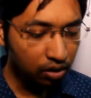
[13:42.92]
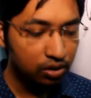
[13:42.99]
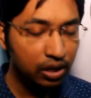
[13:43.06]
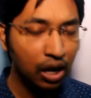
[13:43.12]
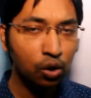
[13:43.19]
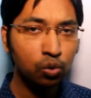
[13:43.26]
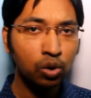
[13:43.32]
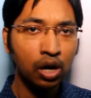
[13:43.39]

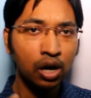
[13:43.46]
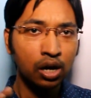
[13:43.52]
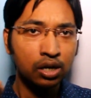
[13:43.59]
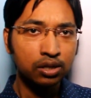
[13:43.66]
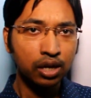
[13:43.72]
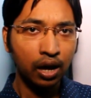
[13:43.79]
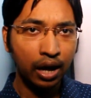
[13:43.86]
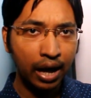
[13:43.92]
Now,
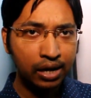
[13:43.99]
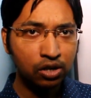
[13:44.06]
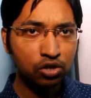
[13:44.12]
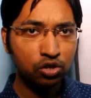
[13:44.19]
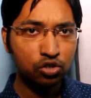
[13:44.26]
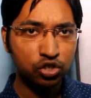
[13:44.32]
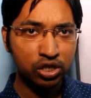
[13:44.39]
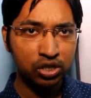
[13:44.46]
the
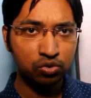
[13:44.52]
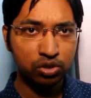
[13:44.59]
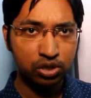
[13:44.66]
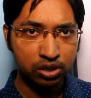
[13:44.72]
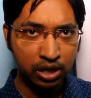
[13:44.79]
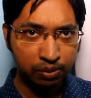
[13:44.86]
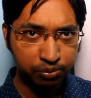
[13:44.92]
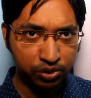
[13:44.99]
androgen
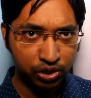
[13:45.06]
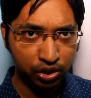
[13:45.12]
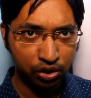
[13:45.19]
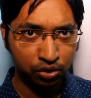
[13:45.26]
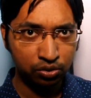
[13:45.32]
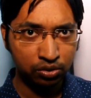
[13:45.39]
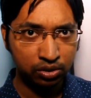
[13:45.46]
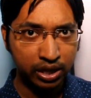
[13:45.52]

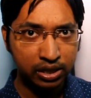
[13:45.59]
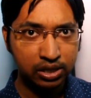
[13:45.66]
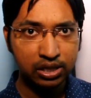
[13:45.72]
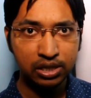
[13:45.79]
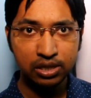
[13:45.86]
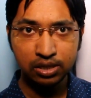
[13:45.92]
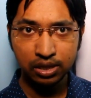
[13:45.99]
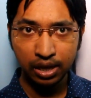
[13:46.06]
receptor that
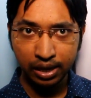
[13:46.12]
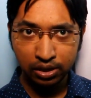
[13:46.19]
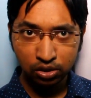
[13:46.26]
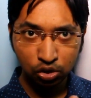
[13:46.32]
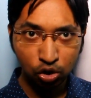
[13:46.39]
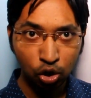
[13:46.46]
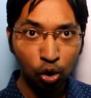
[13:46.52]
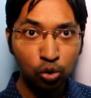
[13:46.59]
is
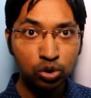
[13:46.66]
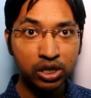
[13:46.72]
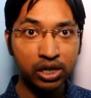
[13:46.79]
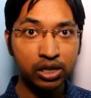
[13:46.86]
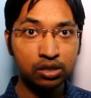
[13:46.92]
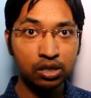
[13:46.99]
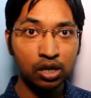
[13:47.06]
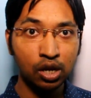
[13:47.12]

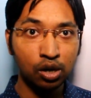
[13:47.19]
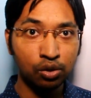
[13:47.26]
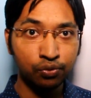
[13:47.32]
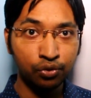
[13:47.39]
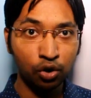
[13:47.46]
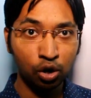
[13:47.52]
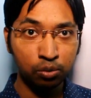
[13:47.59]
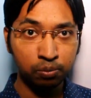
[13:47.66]
encoded
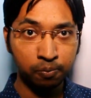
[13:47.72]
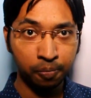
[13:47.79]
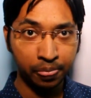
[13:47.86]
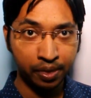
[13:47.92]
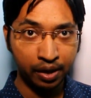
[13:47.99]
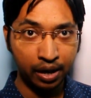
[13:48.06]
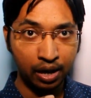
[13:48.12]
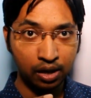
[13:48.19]
from
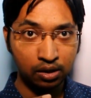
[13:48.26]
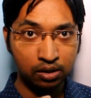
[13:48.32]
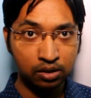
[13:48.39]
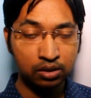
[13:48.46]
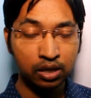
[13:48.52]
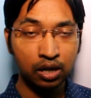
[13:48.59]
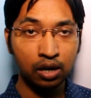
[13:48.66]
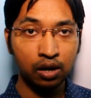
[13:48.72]

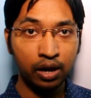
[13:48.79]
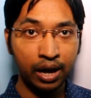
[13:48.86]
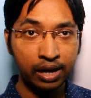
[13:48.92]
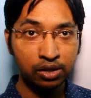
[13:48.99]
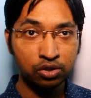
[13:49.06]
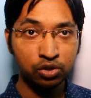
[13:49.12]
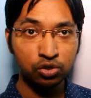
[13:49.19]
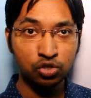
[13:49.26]
the
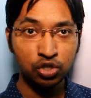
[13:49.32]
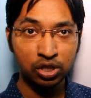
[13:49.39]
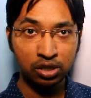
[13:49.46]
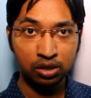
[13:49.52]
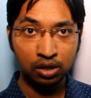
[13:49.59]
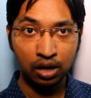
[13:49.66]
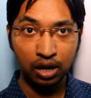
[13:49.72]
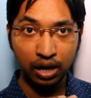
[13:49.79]

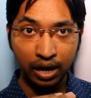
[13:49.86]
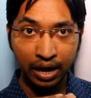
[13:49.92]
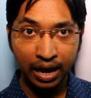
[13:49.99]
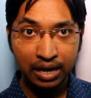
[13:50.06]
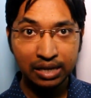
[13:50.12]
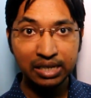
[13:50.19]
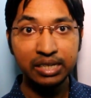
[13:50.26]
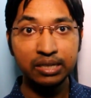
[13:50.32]
androgen
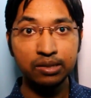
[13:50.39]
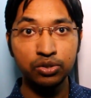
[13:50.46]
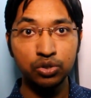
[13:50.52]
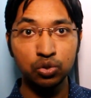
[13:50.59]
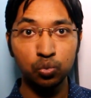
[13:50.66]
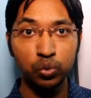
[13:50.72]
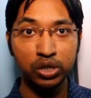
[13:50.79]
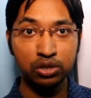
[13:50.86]

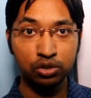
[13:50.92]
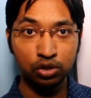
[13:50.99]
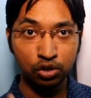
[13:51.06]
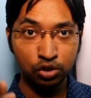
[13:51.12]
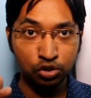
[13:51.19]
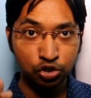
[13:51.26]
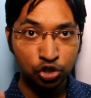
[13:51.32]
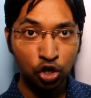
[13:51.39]
alleles with
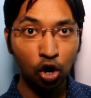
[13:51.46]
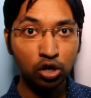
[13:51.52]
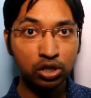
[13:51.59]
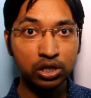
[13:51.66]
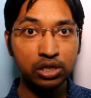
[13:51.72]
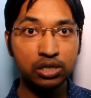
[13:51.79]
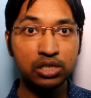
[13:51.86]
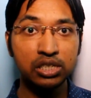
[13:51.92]

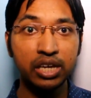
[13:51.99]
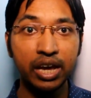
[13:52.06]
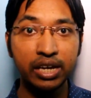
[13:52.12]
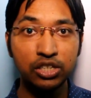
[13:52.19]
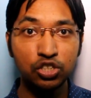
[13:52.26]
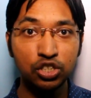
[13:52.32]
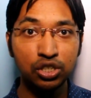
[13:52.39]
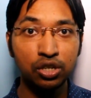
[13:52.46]
short
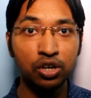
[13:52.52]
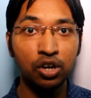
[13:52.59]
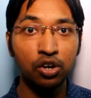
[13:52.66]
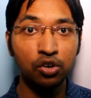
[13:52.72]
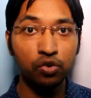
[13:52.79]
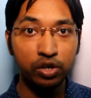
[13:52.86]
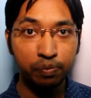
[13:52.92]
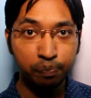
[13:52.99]
CAG
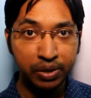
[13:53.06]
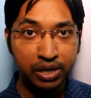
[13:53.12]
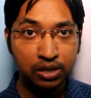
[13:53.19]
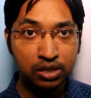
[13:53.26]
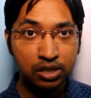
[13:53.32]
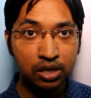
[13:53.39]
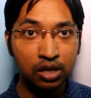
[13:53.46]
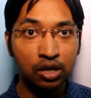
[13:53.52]

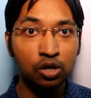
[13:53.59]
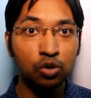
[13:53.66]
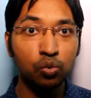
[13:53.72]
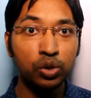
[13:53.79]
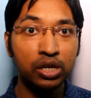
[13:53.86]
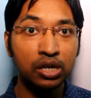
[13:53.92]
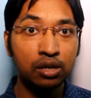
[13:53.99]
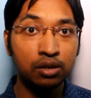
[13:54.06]
repeat
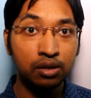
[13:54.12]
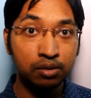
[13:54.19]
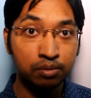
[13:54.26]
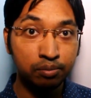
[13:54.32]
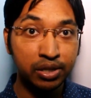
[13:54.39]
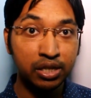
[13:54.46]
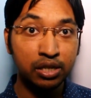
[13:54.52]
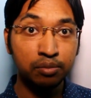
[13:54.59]
will
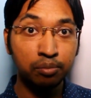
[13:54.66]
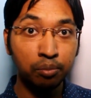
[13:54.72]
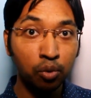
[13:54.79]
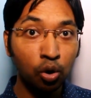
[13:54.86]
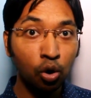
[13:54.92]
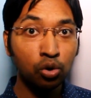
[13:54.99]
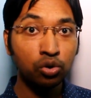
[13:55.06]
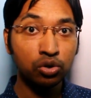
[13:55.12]
be
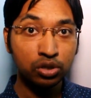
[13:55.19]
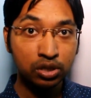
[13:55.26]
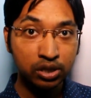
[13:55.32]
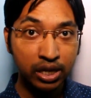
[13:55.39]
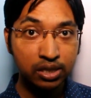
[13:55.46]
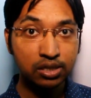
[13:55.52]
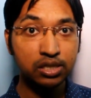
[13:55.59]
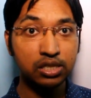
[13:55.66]
more
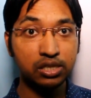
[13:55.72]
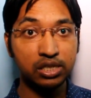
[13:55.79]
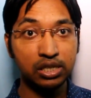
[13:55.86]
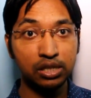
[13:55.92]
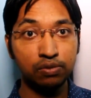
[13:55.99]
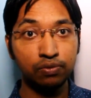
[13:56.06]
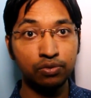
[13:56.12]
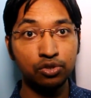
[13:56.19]

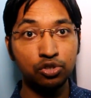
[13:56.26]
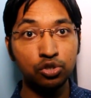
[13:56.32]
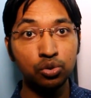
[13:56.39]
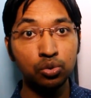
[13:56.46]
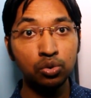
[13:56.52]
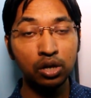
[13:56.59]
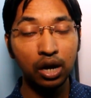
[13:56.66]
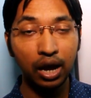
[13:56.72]
sensitive
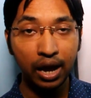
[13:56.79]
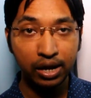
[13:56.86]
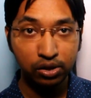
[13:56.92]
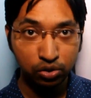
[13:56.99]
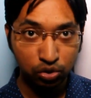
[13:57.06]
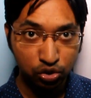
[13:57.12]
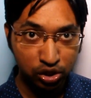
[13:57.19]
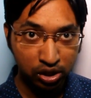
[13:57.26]
to
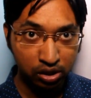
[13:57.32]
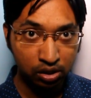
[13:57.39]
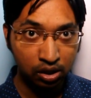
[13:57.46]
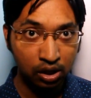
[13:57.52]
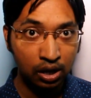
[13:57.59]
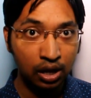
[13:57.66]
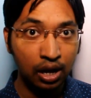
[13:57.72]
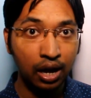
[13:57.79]
androgen.
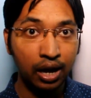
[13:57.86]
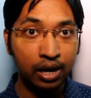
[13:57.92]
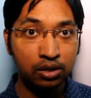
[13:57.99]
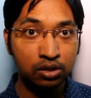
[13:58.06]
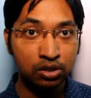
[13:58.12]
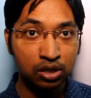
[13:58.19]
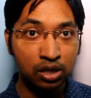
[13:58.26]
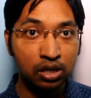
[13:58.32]

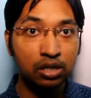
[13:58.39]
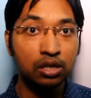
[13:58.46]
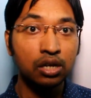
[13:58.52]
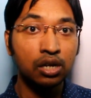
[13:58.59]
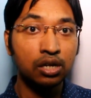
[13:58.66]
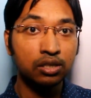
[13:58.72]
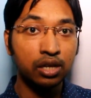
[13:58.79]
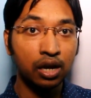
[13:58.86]
And
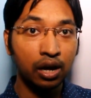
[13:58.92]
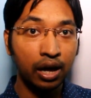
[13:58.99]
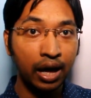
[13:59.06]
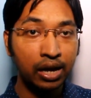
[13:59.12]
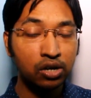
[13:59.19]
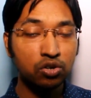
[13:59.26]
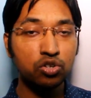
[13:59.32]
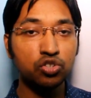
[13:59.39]
the
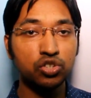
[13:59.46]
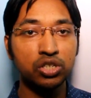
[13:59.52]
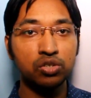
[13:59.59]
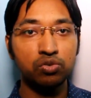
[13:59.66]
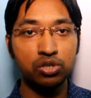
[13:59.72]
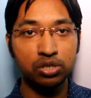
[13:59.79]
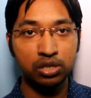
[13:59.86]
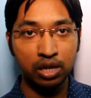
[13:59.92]
androgen
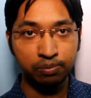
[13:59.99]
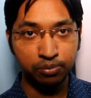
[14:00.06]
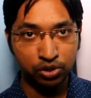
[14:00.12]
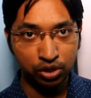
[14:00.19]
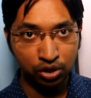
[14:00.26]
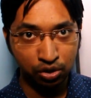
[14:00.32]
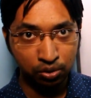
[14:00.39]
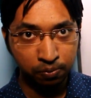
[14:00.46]

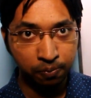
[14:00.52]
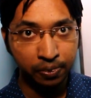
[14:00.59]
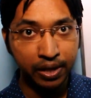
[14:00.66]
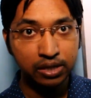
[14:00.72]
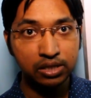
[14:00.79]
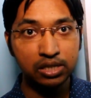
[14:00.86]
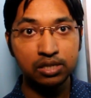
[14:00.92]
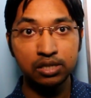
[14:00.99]
receptor
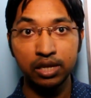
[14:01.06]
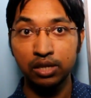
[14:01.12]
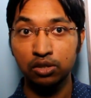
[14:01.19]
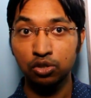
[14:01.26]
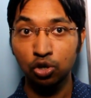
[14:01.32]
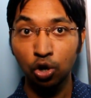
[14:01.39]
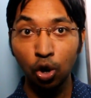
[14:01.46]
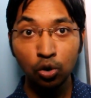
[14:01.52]
that is
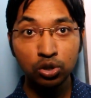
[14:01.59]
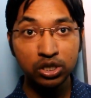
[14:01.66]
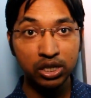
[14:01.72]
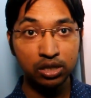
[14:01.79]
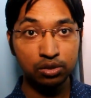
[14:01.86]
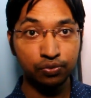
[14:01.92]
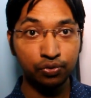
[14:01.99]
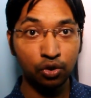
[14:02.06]

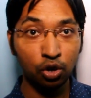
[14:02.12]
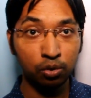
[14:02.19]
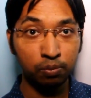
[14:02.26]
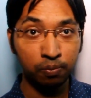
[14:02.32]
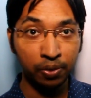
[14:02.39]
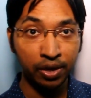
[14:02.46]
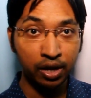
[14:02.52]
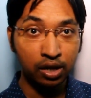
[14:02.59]
encoded
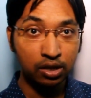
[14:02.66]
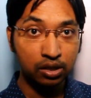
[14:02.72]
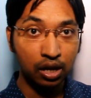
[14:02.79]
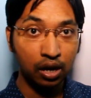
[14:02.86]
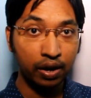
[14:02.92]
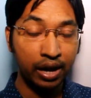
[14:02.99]
from the